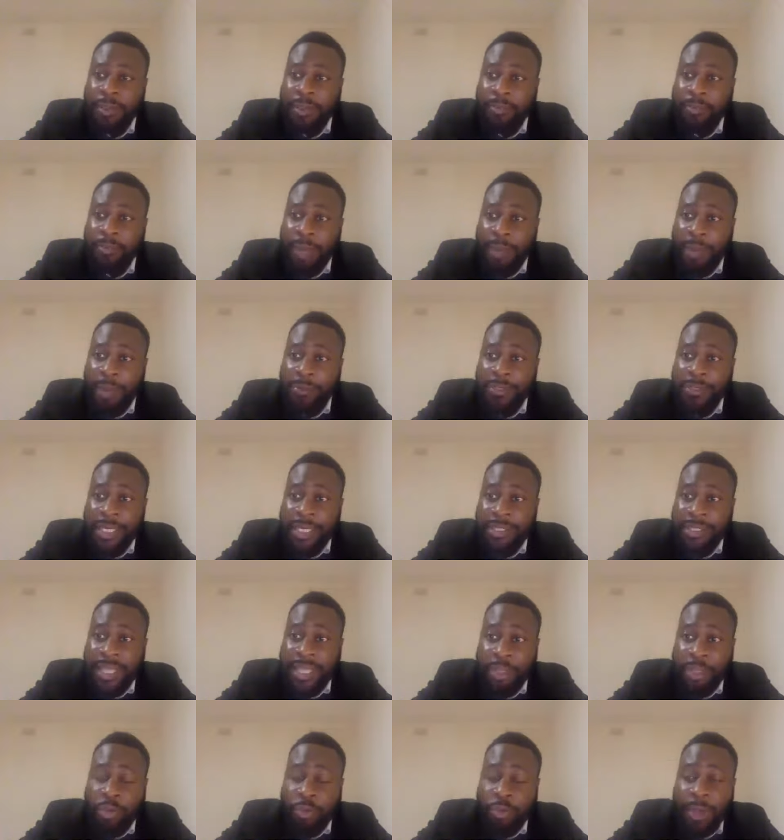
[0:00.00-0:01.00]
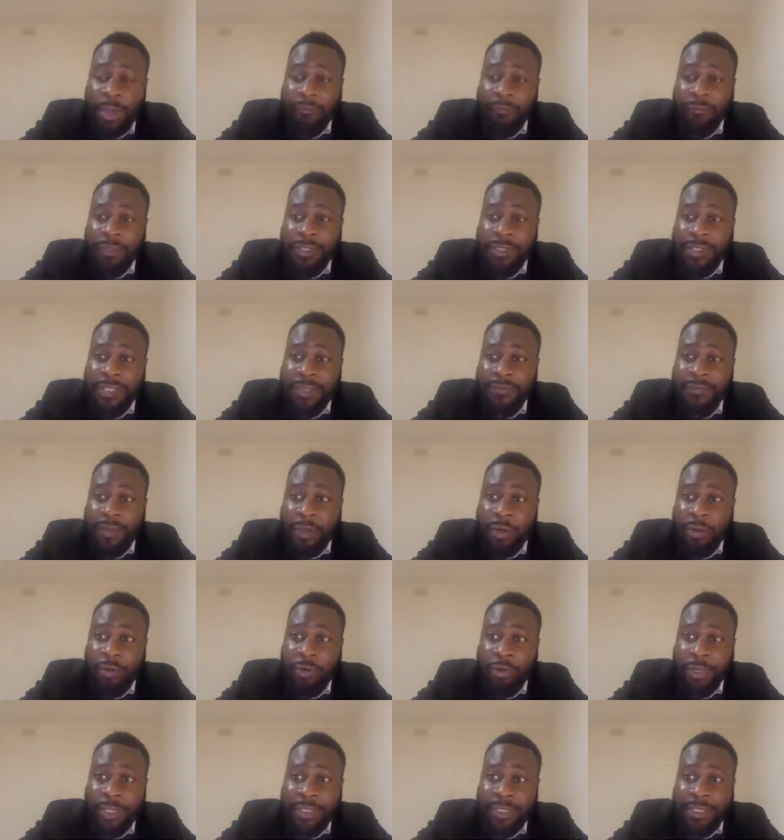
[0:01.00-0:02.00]
Bible says that you have received an
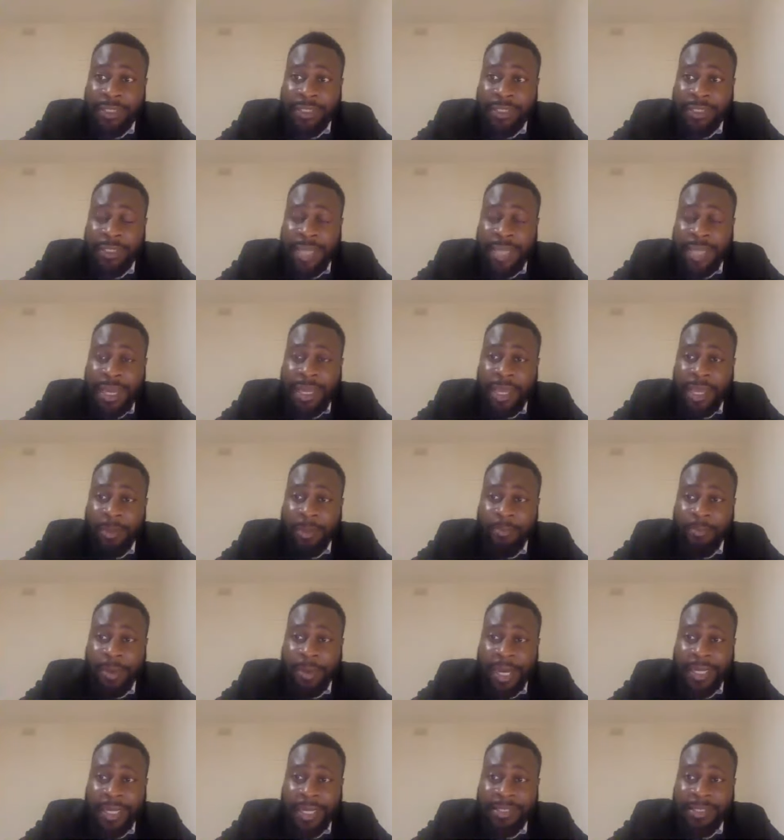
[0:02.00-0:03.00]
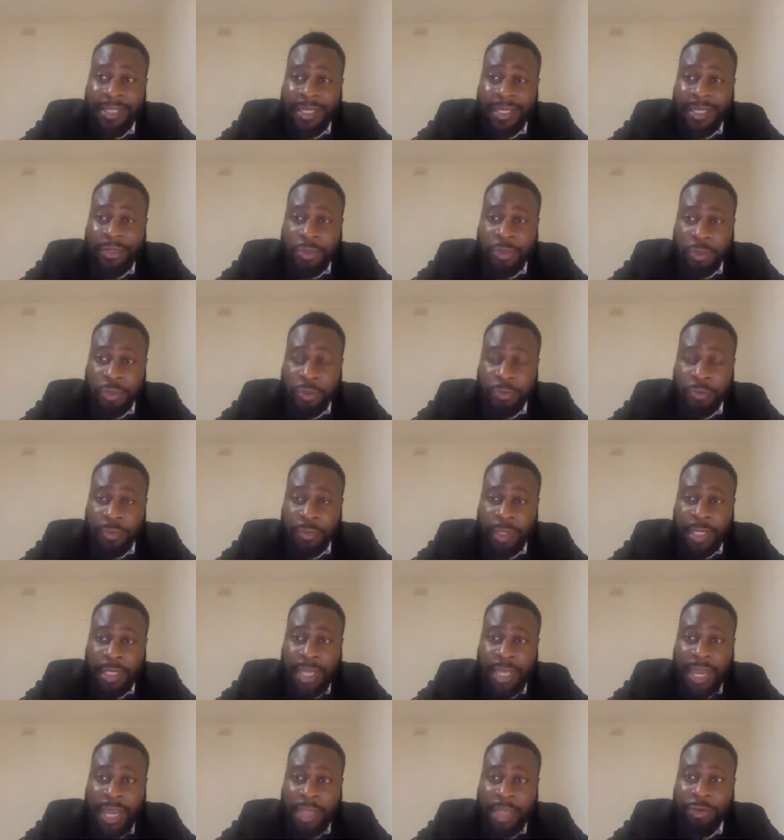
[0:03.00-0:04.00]
anointing and it abides in you,
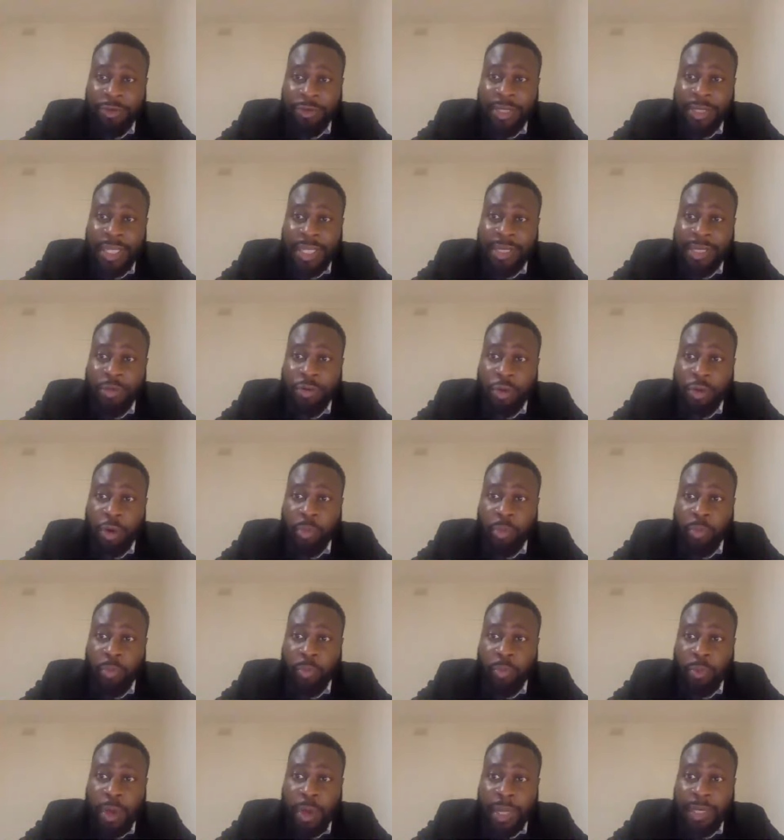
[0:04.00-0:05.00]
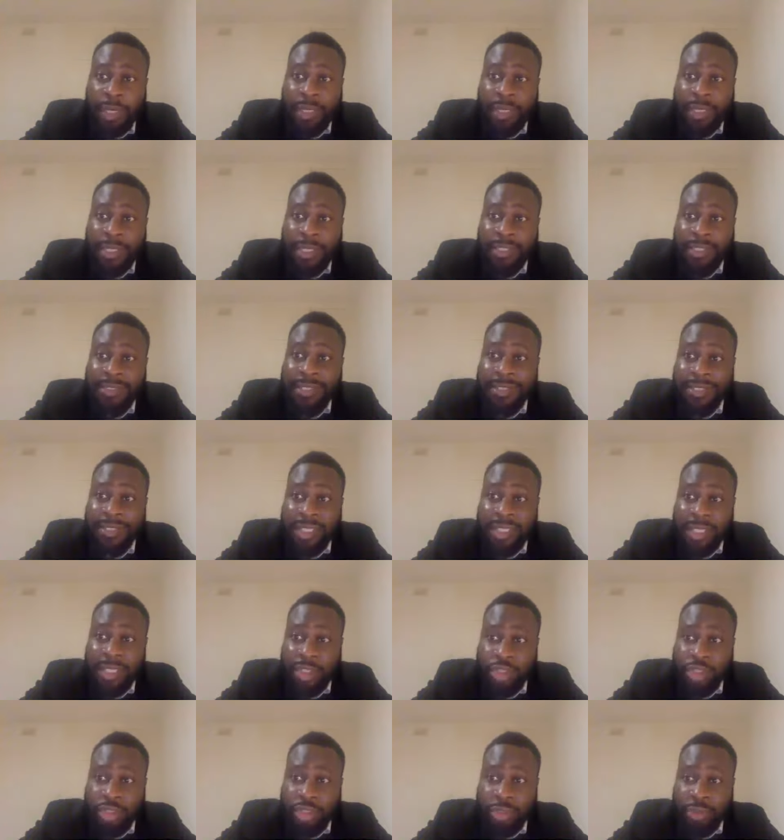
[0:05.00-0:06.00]
and you need not one to
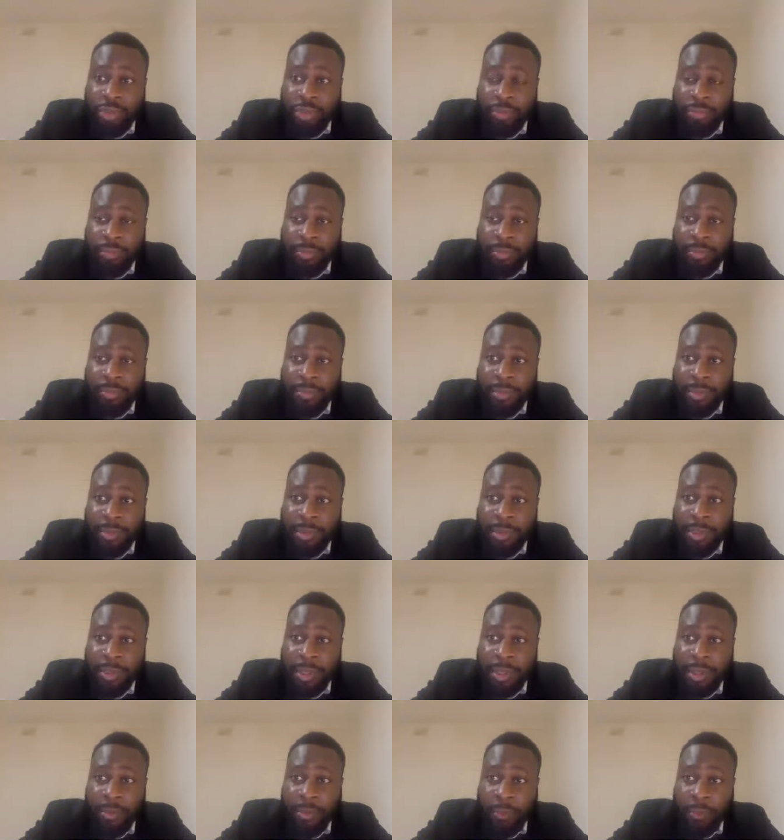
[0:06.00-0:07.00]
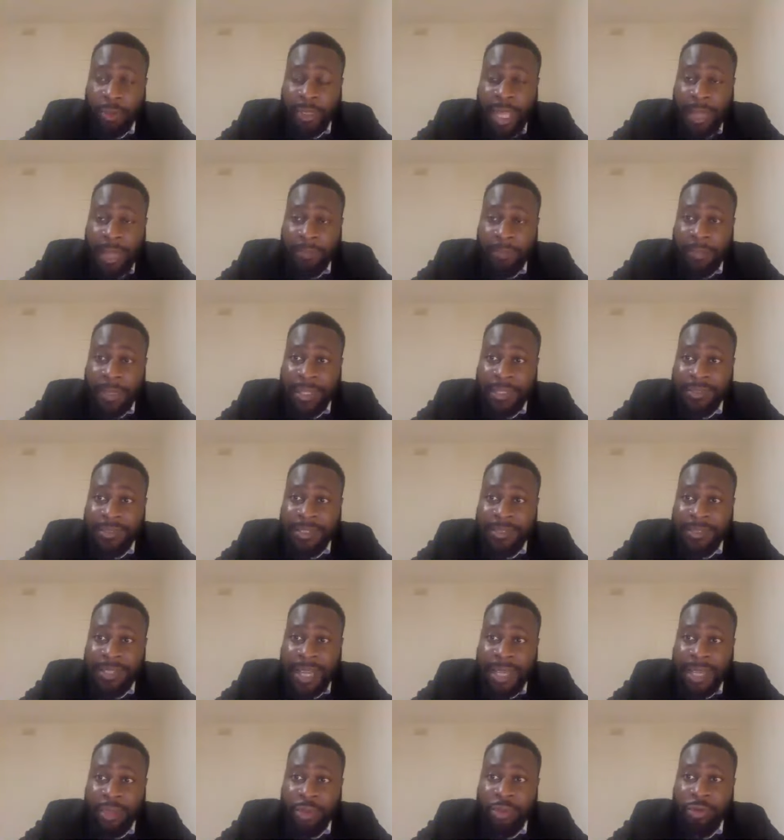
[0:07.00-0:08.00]
teach you. What that means is
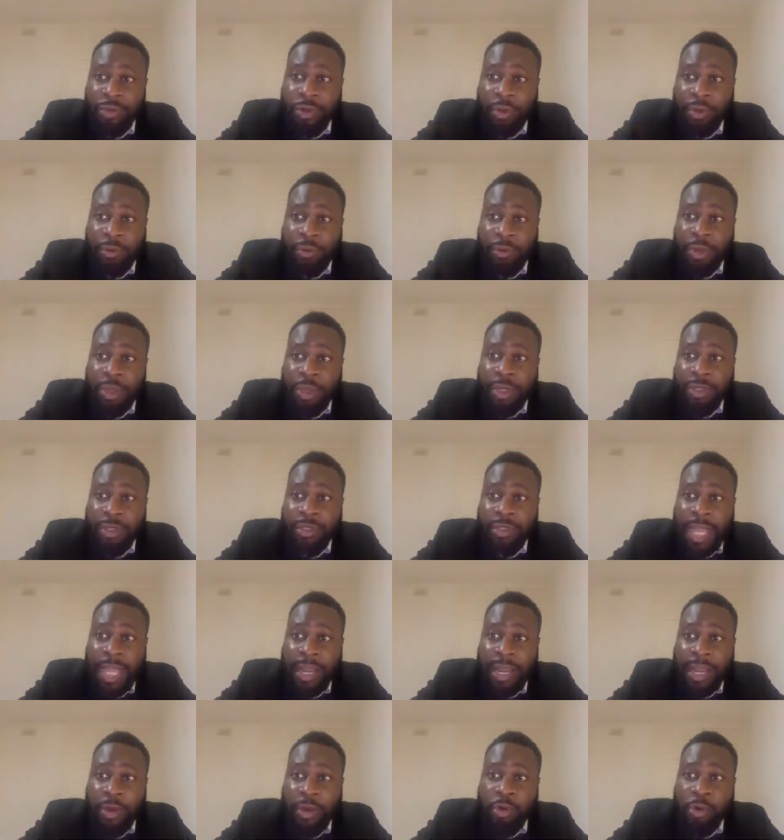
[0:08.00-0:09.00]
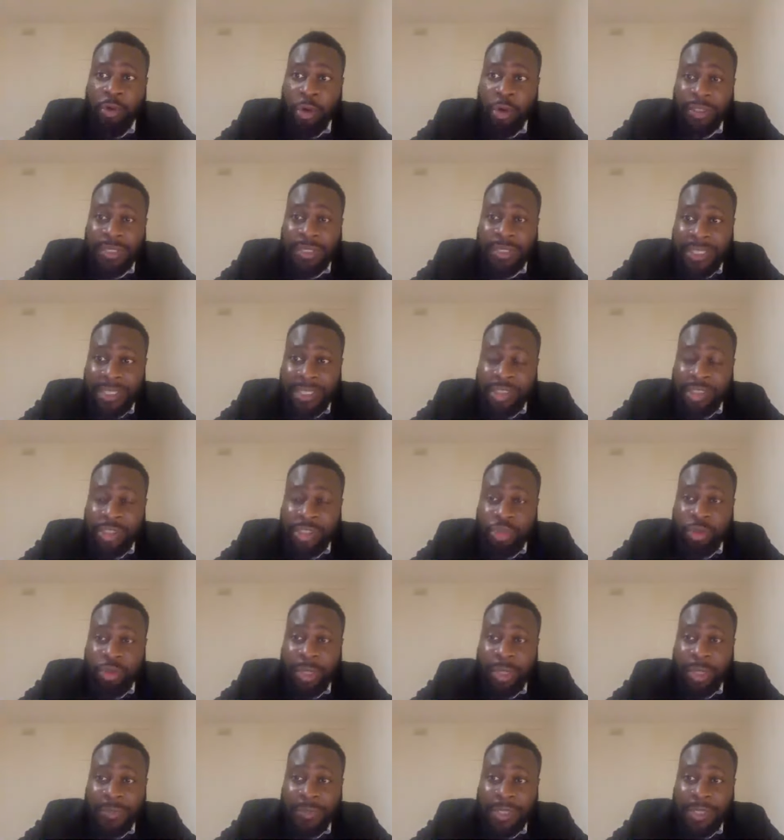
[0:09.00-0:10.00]
that you don't that God teaches
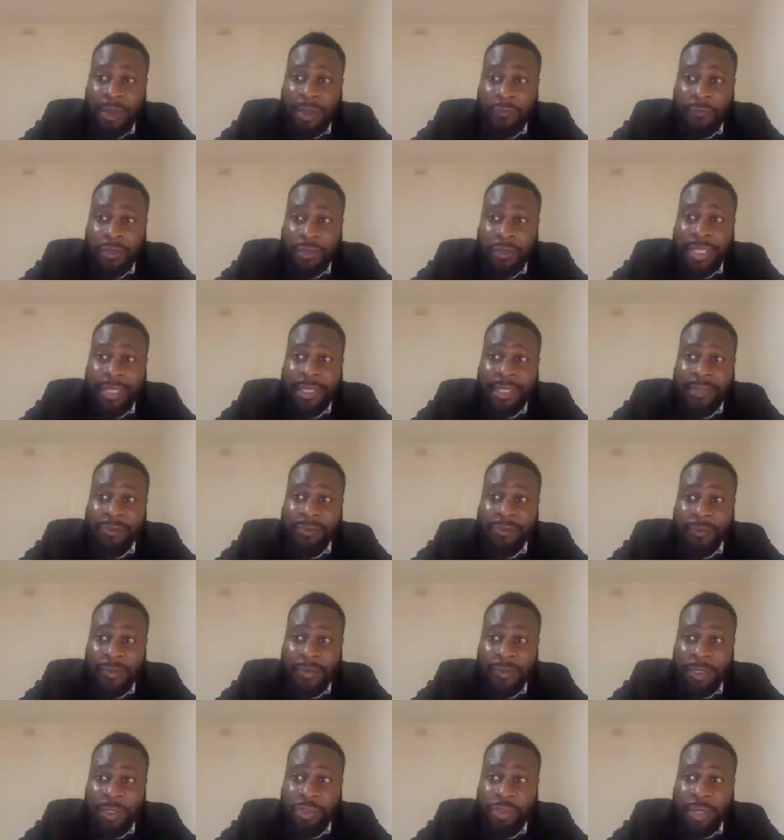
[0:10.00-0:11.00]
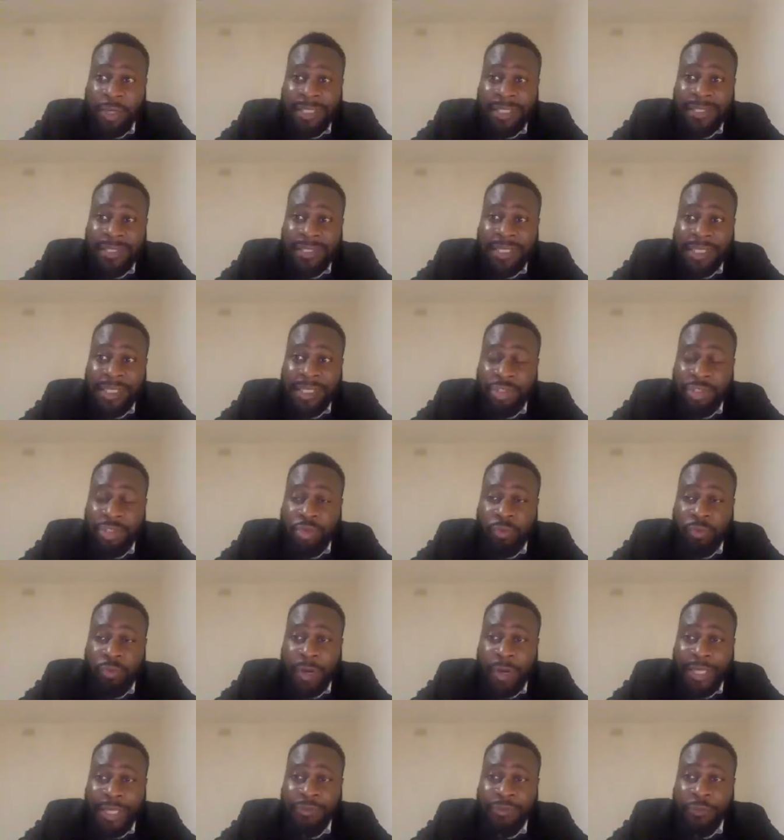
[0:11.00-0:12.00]
you Himself because He lives within you. So He teaches you
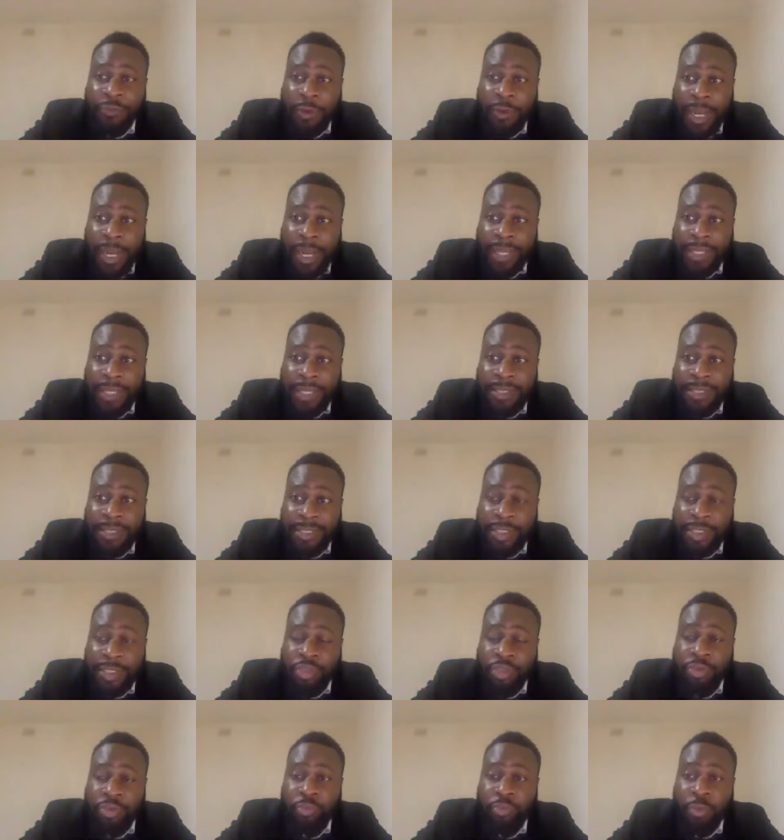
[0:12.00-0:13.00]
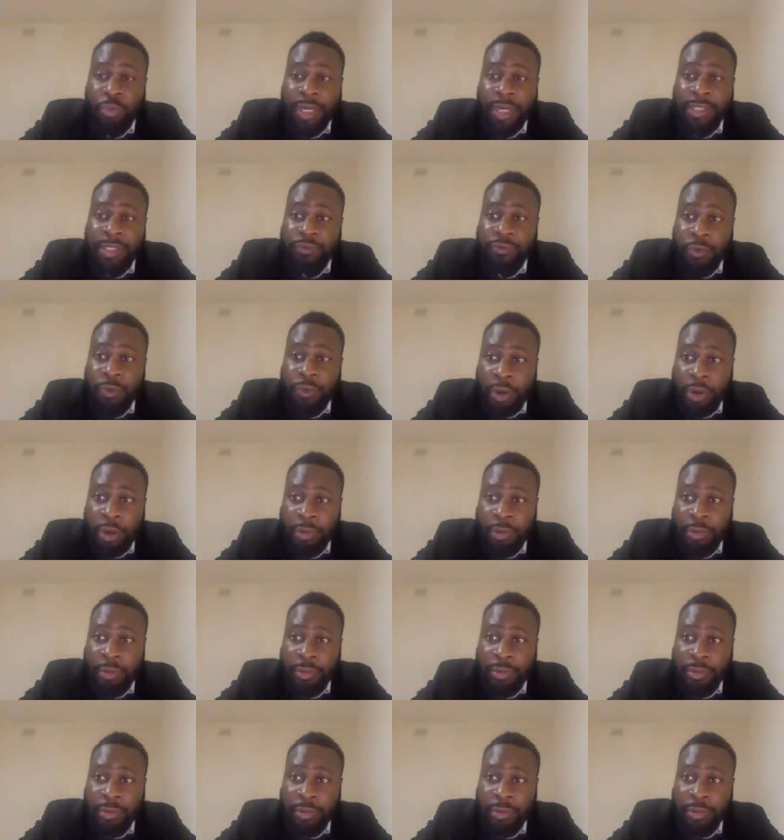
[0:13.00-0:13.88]
what is right. He teaches you what is wrong.